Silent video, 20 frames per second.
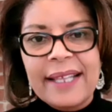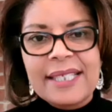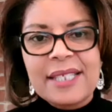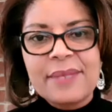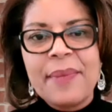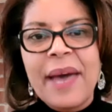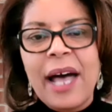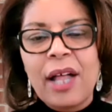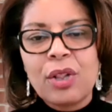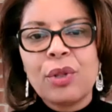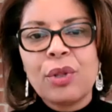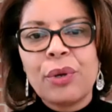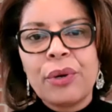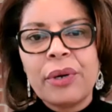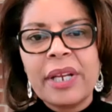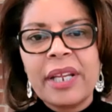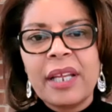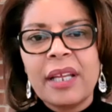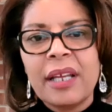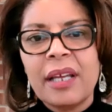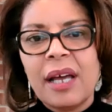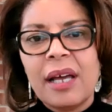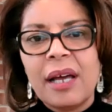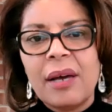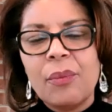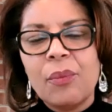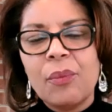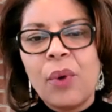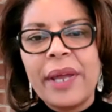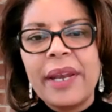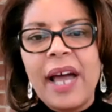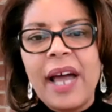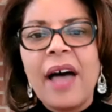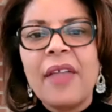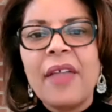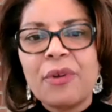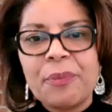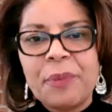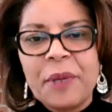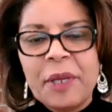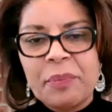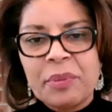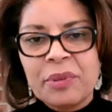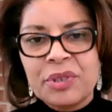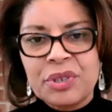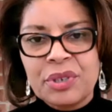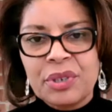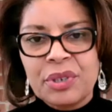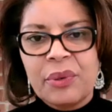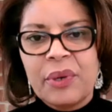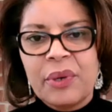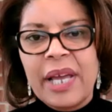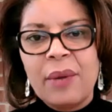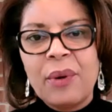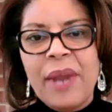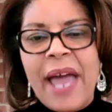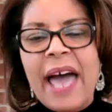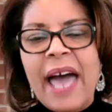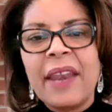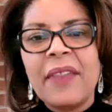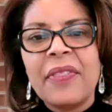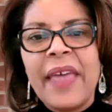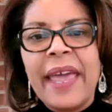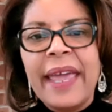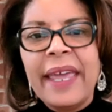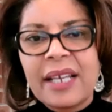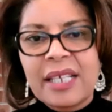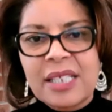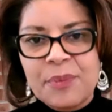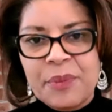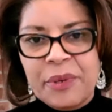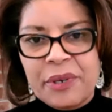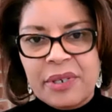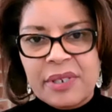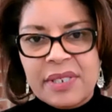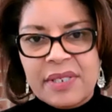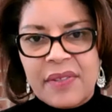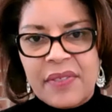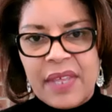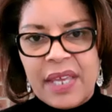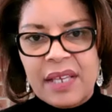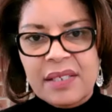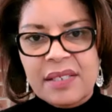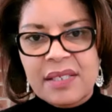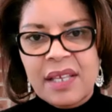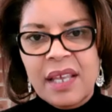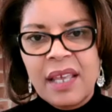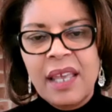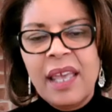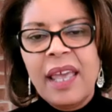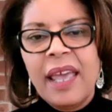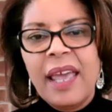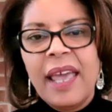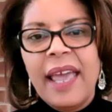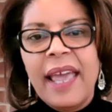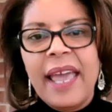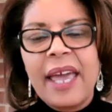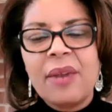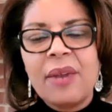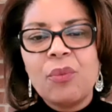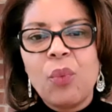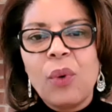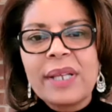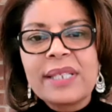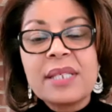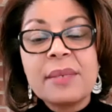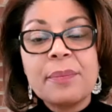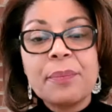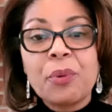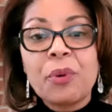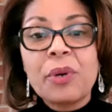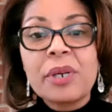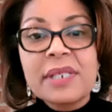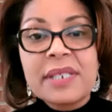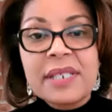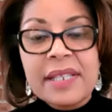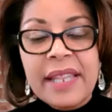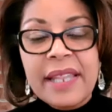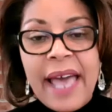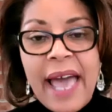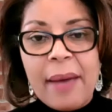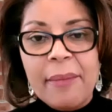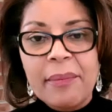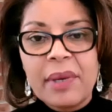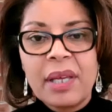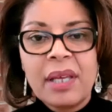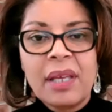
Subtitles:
It's about learning what other people do and how do they experience things and what's important to them